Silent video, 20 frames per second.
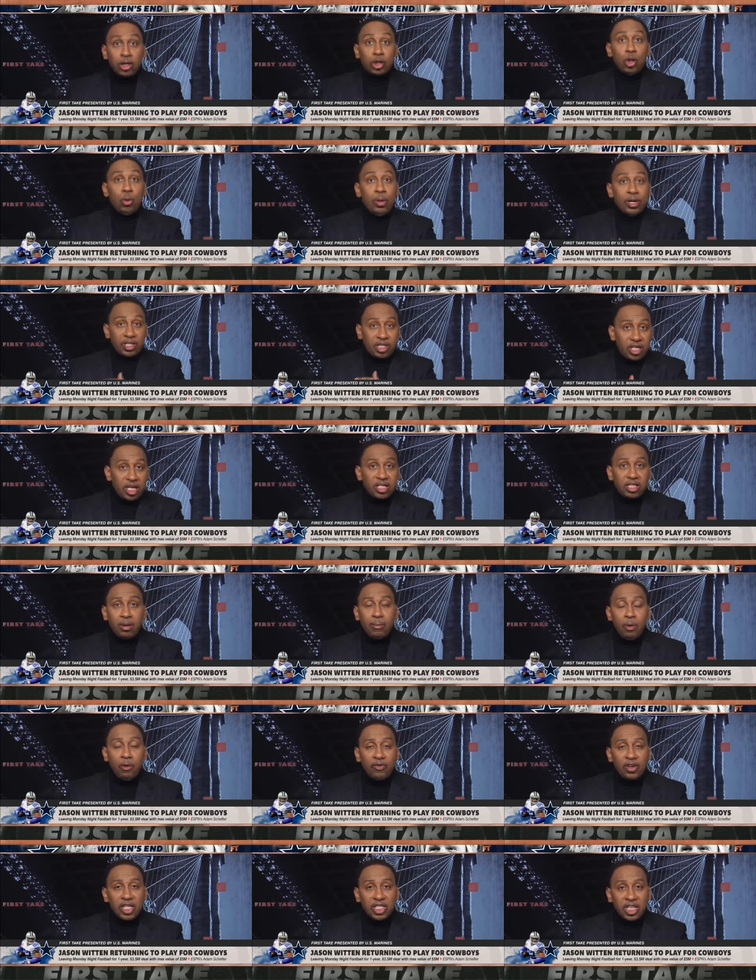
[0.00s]
to assist yep. in
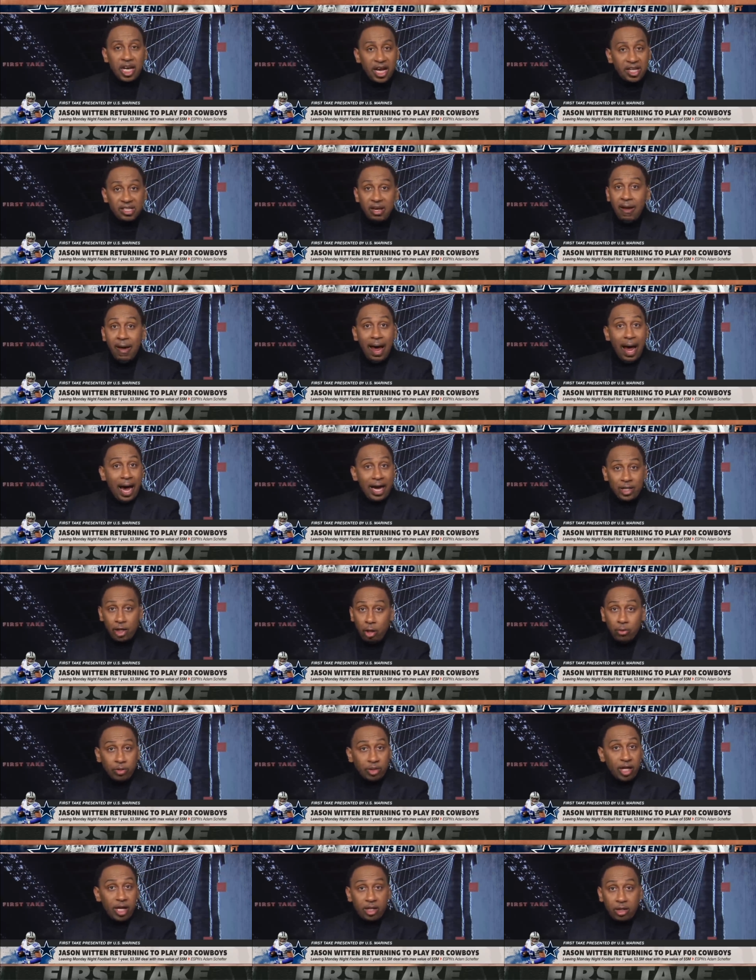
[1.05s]
moving the chains. I
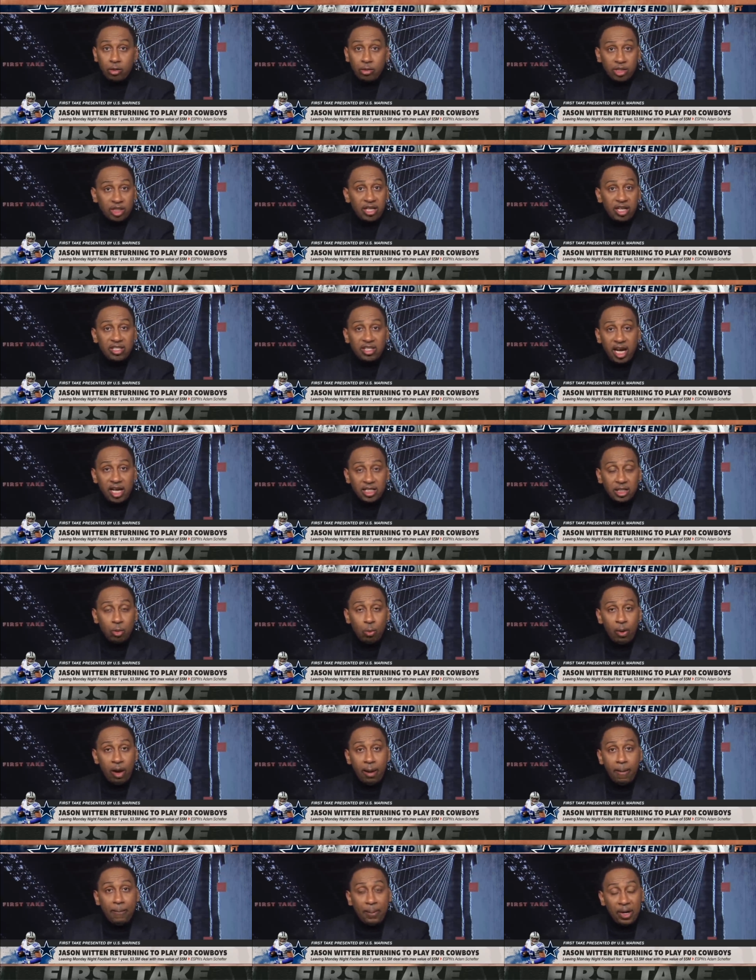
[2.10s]
don't think you'll see Jason
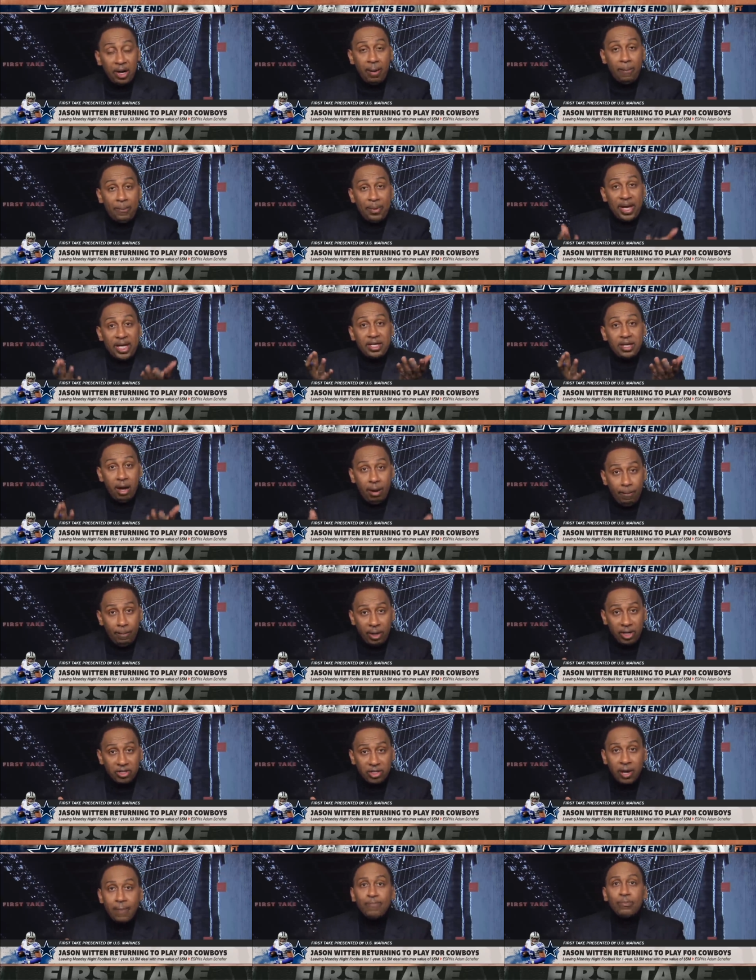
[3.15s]
Witten put up big
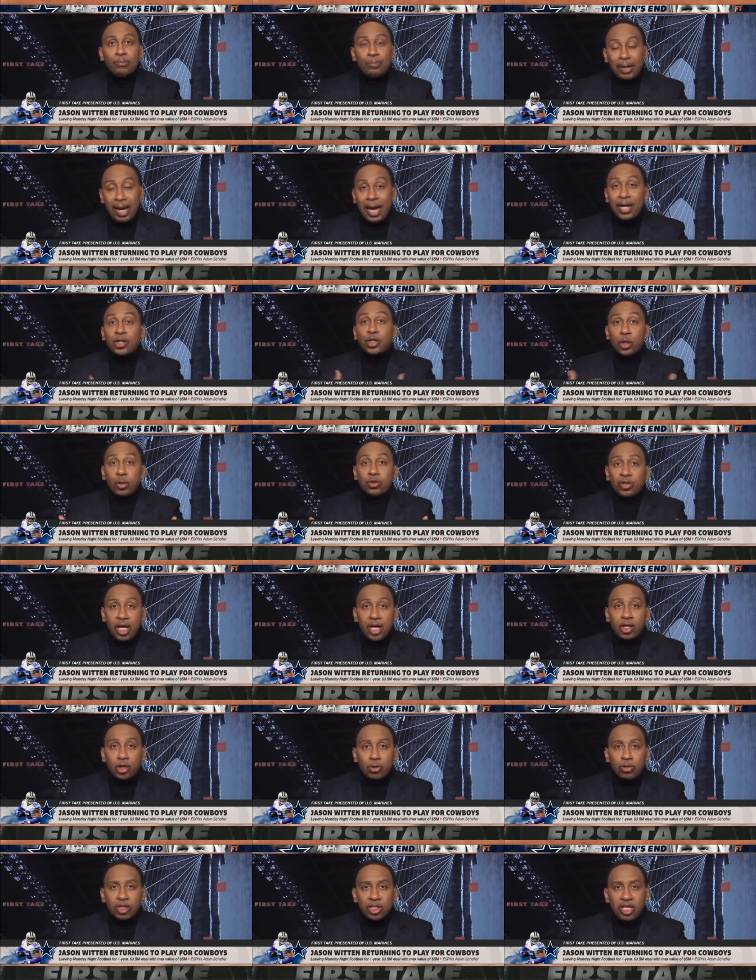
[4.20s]
numbers, but I do
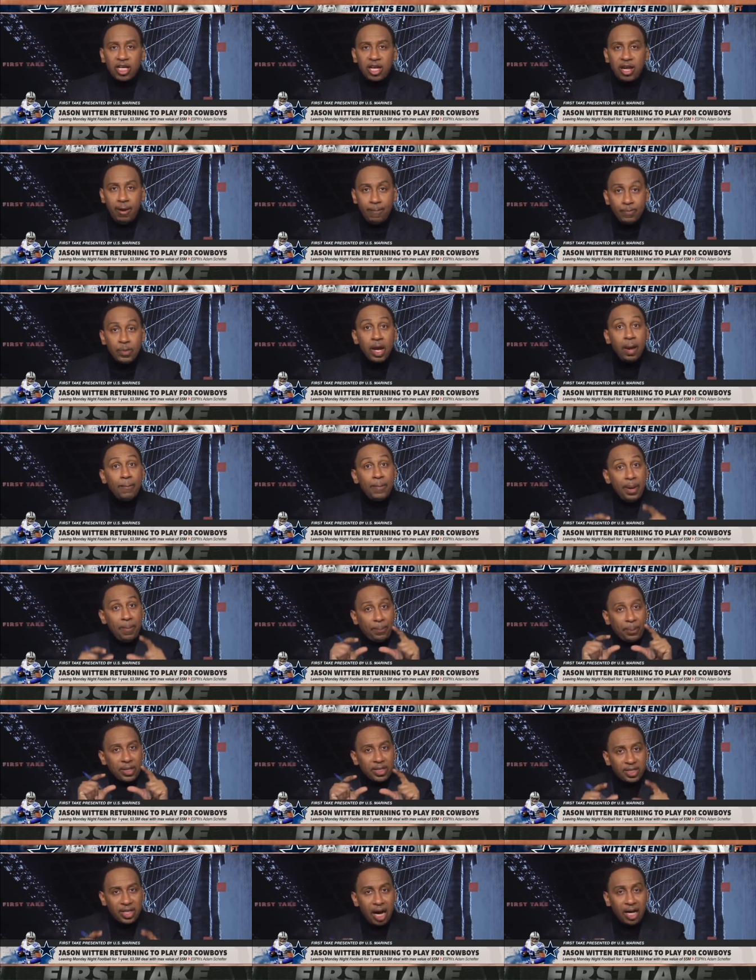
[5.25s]
think you'll see him be
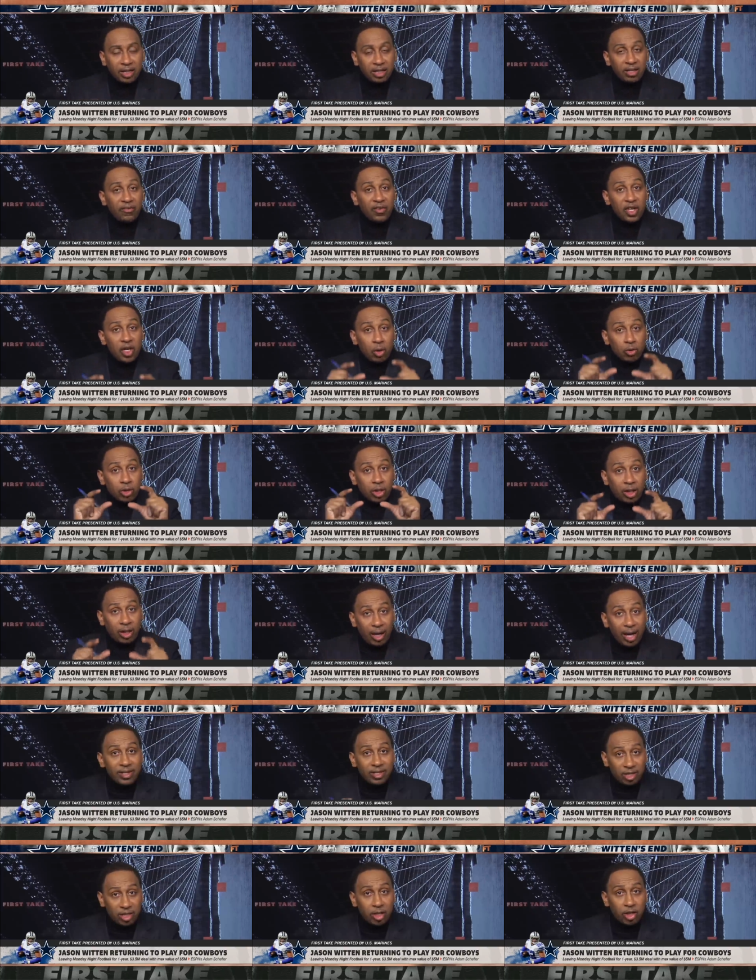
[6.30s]
productive in those
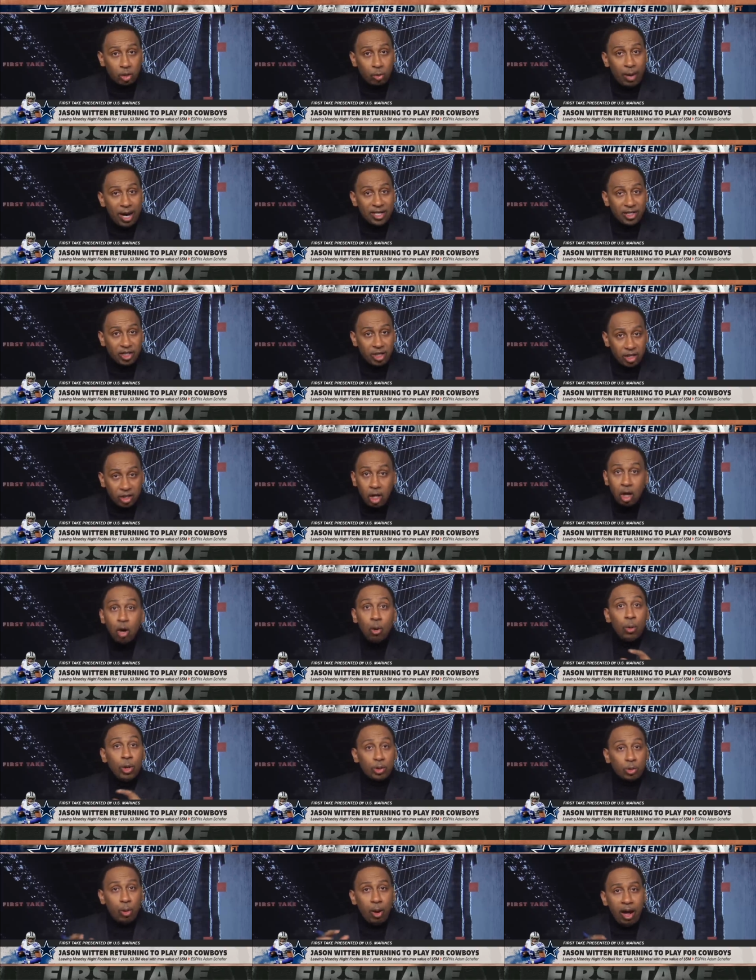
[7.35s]
clutch situations,
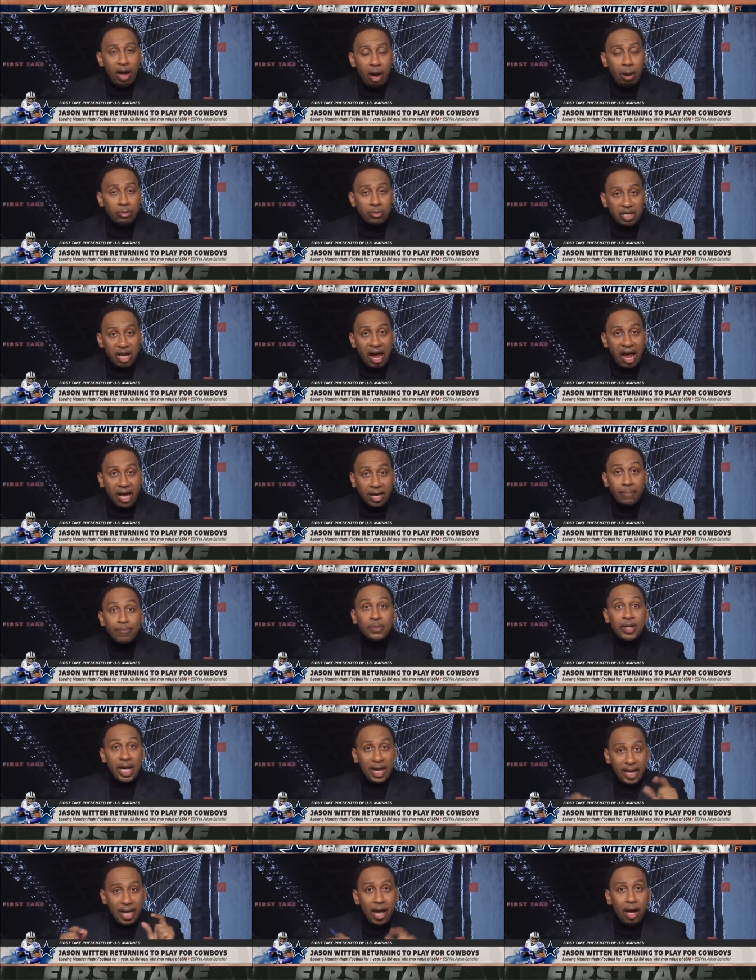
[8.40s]
which will help Dak
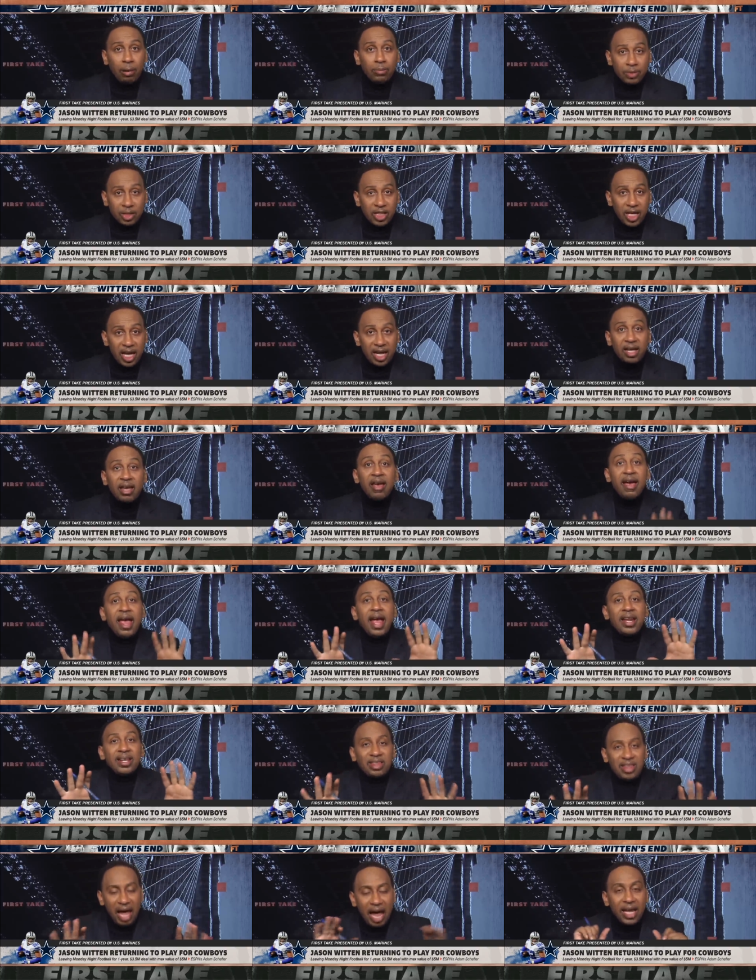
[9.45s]
and help Zeke.
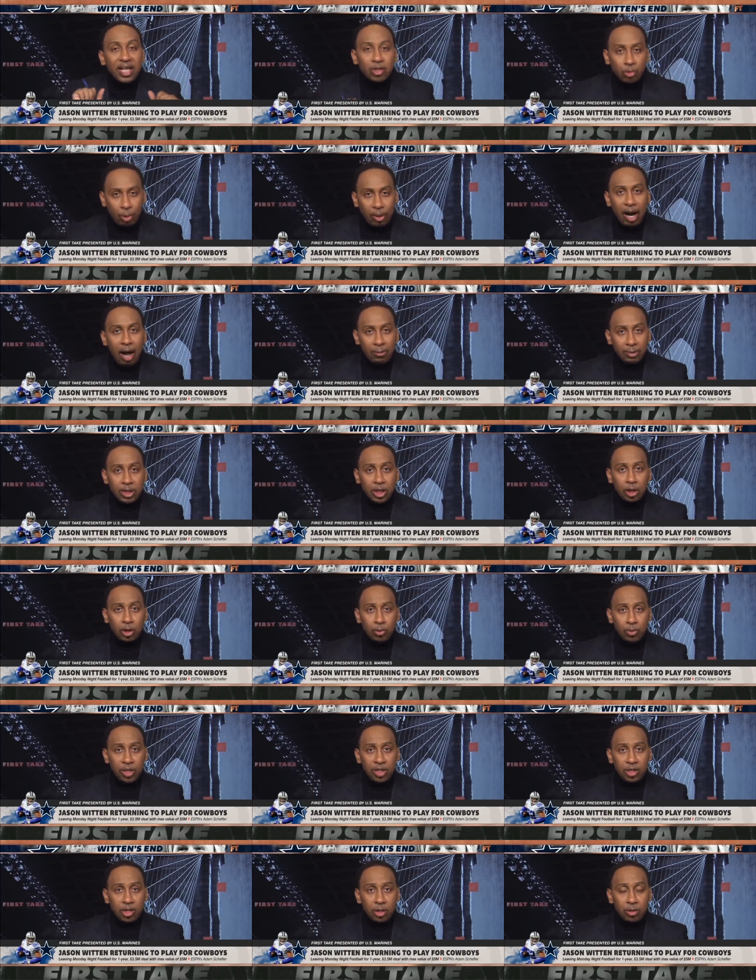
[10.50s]
And that is what I was
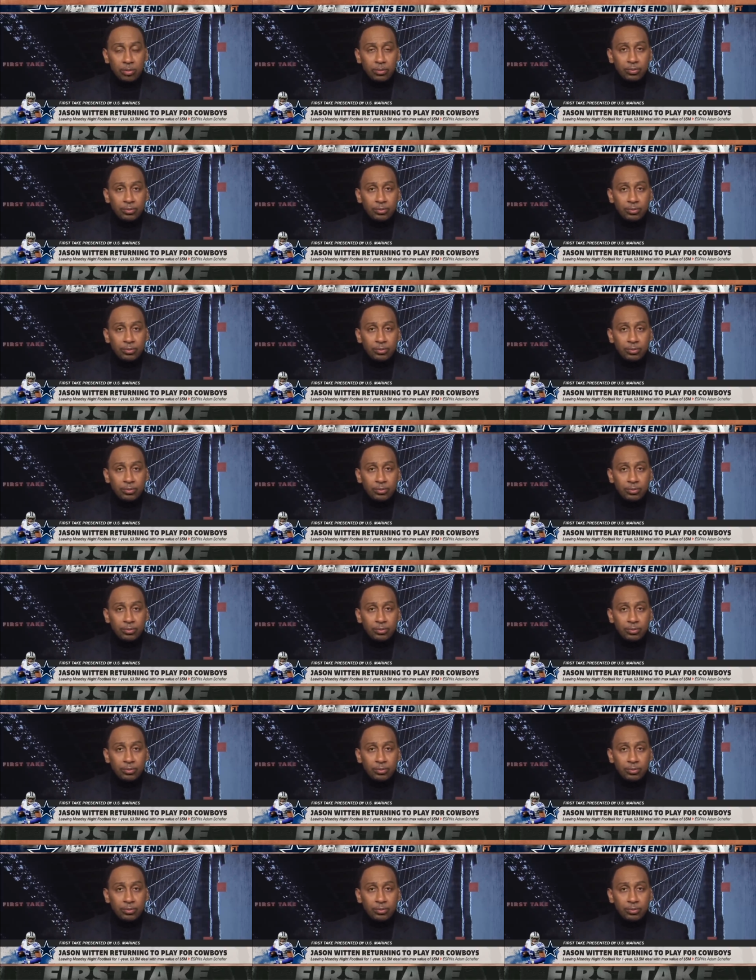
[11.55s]
alluding to.